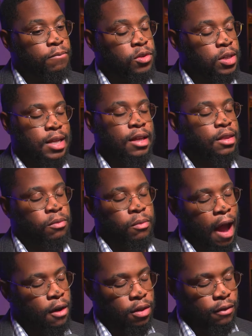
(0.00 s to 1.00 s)
just like
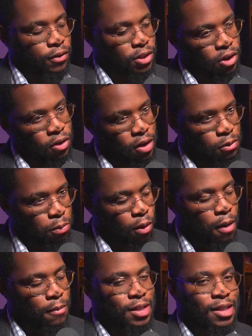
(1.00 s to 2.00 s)
how the fraternity was
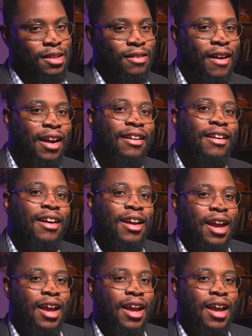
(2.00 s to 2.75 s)
promised, right?